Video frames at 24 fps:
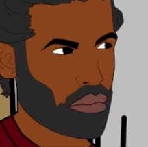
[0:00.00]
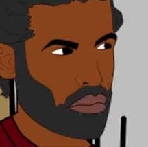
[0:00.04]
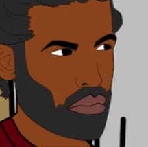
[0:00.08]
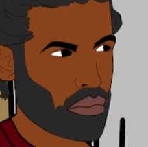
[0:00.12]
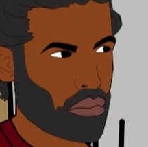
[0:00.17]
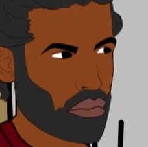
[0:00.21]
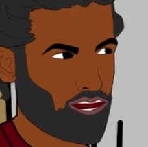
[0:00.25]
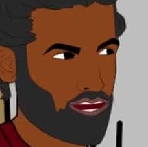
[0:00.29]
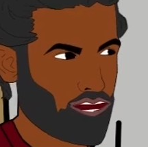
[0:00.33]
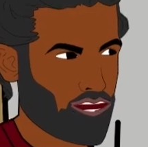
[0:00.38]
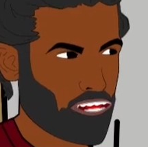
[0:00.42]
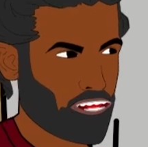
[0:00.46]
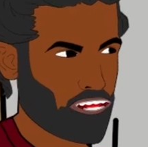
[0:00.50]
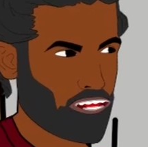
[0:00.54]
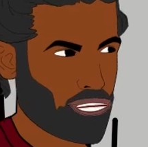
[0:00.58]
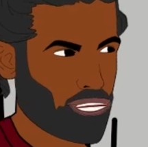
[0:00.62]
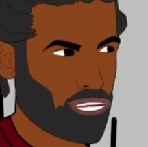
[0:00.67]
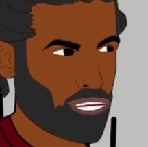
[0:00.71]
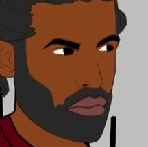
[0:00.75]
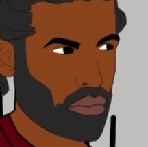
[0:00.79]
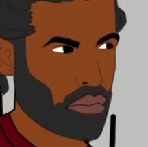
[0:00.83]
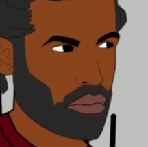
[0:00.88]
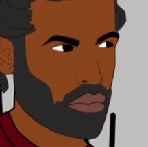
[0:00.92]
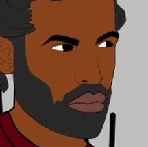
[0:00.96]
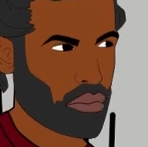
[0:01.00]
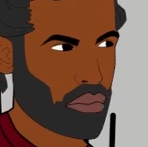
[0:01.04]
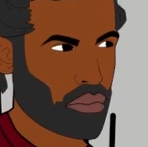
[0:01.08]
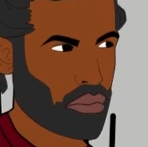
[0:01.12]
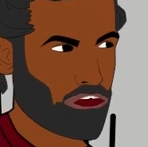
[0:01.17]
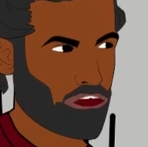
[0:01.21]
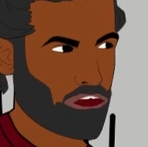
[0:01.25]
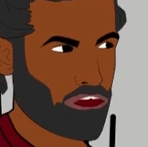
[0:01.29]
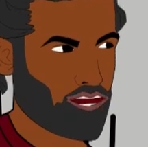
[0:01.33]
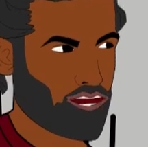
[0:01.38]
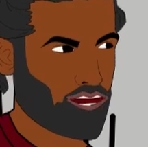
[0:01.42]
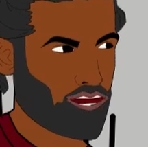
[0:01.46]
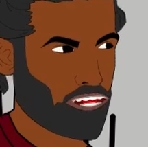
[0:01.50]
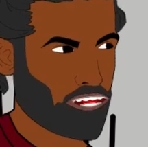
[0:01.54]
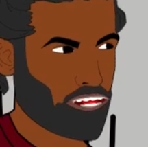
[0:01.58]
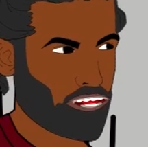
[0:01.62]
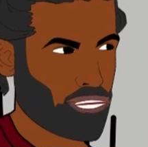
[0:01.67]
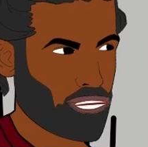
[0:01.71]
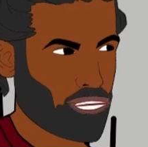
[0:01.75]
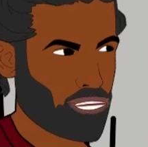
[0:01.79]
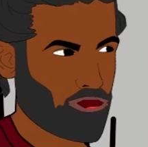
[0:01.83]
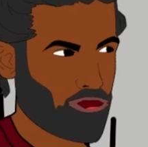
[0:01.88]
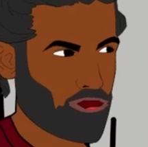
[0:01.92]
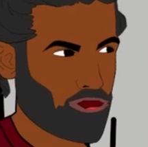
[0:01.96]
Which one is I'm playing
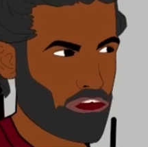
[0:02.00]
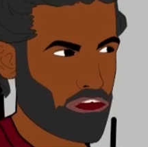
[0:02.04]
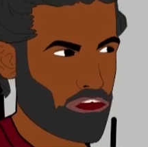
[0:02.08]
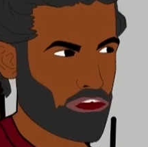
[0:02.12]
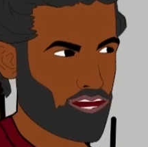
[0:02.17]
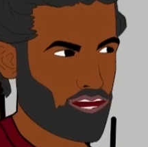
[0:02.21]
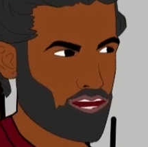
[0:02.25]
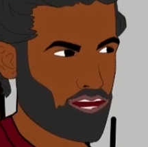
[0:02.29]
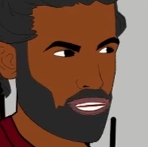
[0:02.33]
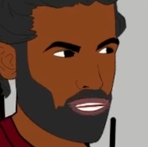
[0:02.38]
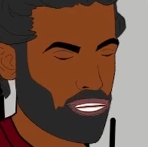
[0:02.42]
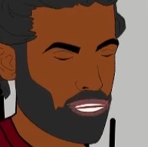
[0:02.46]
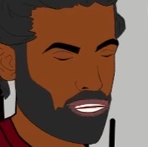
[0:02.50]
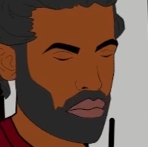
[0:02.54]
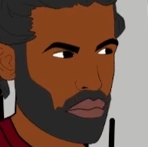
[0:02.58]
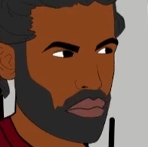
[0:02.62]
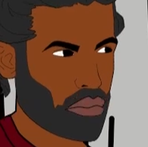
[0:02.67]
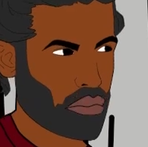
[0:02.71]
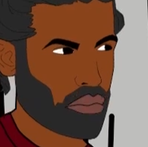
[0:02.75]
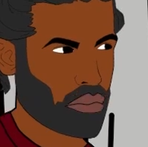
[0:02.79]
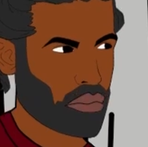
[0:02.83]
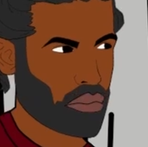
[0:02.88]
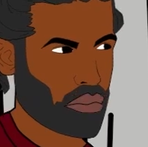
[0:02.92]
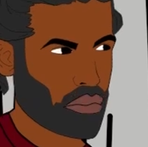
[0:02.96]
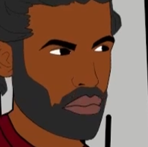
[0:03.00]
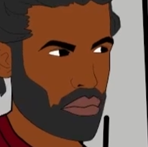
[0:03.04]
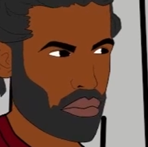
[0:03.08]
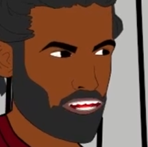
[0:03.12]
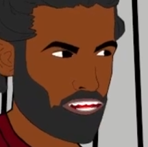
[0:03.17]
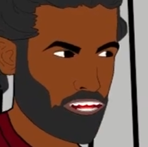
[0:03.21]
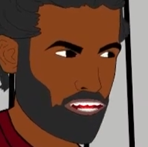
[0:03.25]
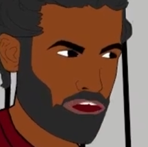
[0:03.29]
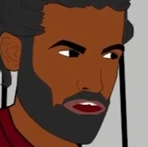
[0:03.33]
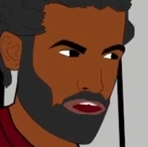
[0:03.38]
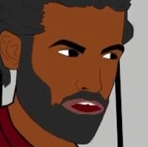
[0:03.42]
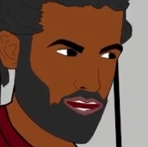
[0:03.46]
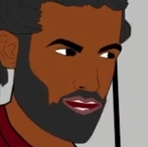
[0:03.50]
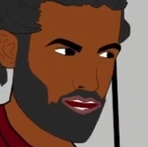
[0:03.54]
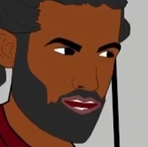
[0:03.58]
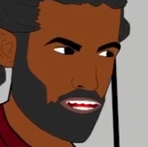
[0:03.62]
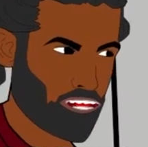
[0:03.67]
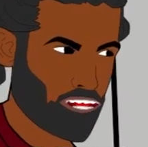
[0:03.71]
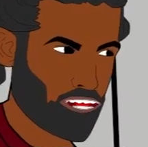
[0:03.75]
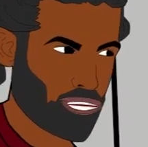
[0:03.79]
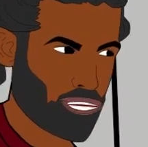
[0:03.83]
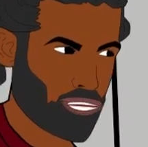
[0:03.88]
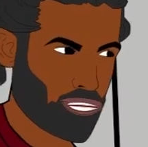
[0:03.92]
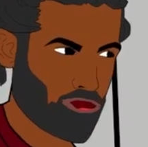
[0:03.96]
dirty games with you? Didn't I tell you
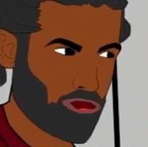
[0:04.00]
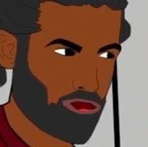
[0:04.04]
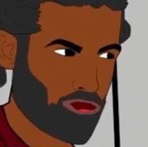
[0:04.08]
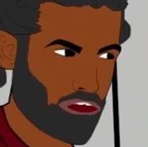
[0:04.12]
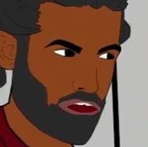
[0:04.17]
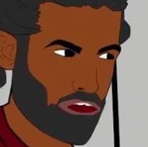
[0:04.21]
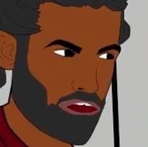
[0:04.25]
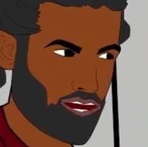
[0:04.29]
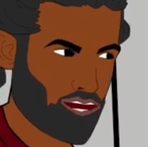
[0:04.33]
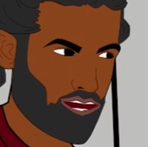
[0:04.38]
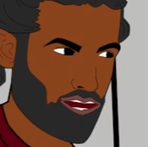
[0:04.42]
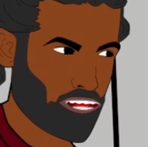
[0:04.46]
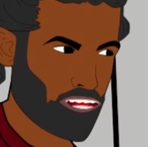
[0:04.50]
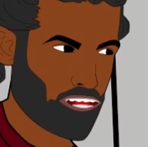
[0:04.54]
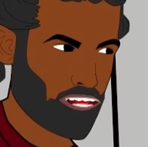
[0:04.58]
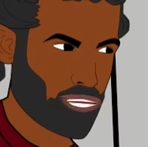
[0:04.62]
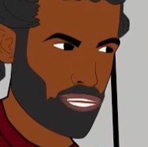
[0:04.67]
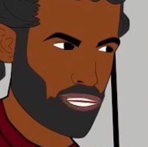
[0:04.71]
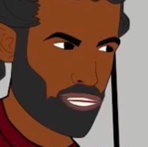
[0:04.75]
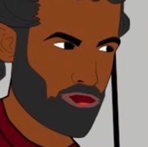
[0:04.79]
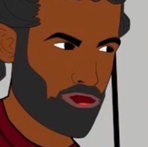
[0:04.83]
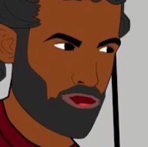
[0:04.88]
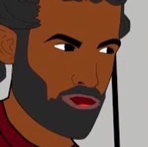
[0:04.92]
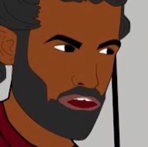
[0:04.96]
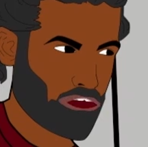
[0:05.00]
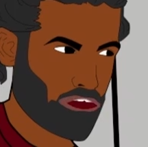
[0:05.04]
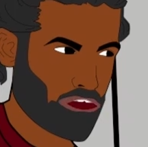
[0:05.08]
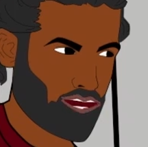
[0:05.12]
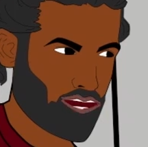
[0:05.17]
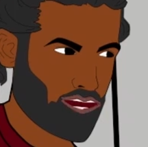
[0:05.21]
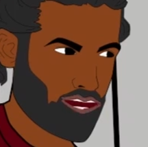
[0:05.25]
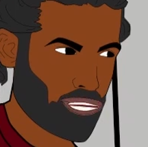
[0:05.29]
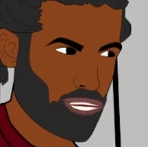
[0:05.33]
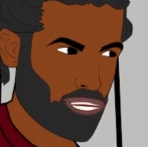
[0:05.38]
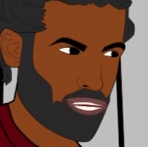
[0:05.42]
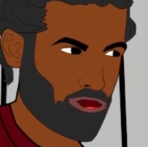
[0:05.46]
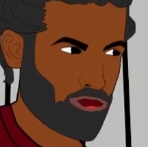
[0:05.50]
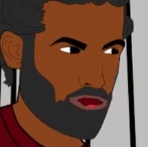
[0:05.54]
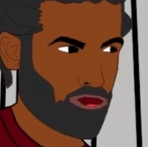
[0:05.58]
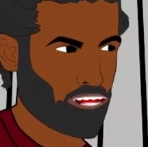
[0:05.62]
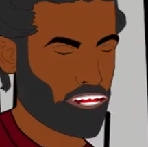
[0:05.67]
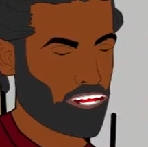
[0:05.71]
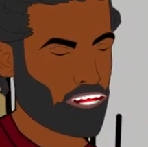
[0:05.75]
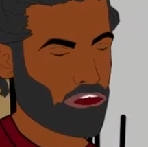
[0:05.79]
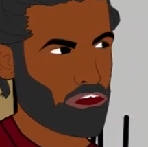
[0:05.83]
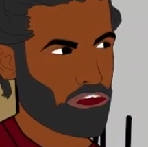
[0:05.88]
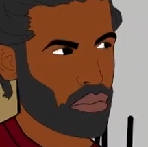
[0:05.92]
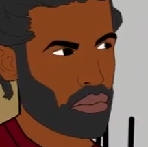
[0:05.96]
that I was expecting some money this
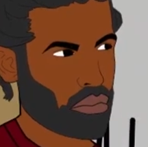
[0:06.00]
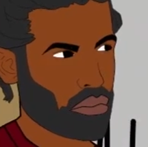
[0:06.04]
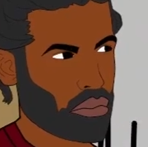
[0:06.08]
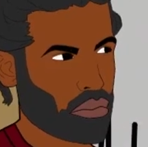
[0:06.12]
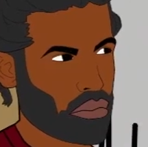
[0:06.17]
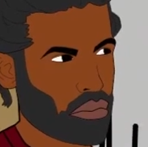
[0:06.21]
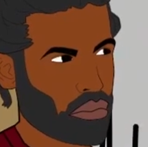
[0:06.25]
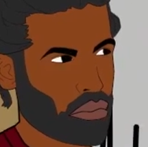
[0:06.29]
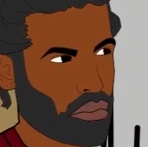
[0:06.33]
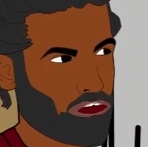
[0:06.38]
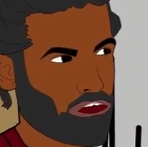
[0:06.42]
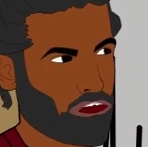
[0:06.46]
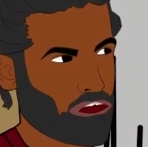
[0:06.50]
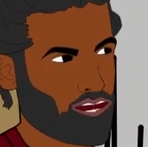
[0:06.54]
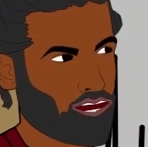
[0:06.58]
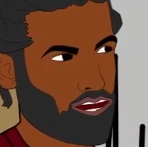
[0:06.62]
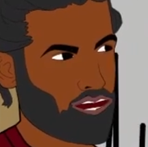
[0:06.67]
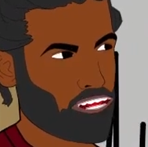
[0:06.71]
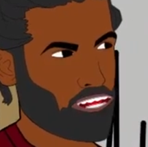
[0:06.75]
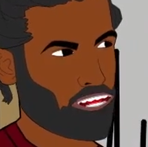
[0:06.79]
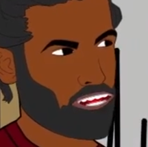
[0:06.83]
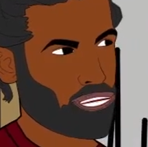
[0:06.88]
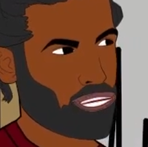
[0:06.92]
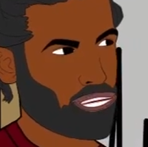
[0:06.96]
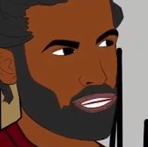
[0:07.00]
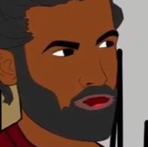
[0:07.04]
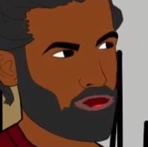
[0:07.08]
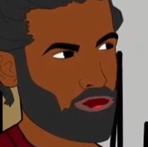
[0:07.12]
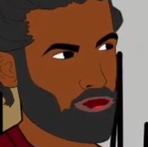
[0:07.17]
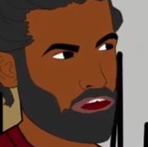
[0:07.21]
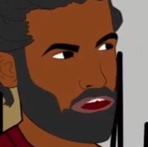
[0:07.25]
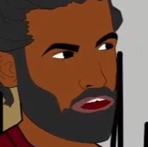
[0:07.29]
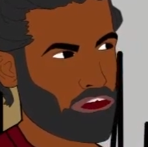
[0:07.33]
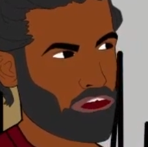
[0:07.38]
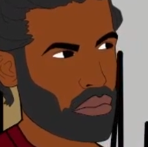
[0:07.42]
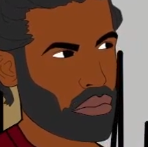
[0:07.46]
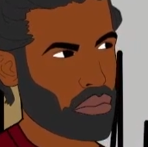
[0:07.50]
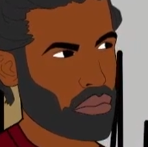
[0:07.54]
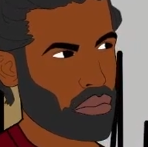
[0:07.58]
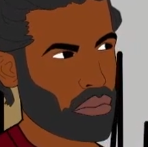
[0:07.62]
weekend? Why won't you be patient?